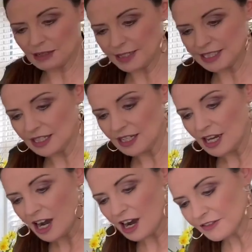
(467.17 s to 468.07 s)
A bit
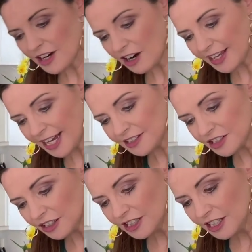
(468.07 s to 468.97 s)
of
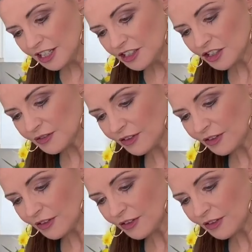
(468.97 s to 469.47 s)
coriander just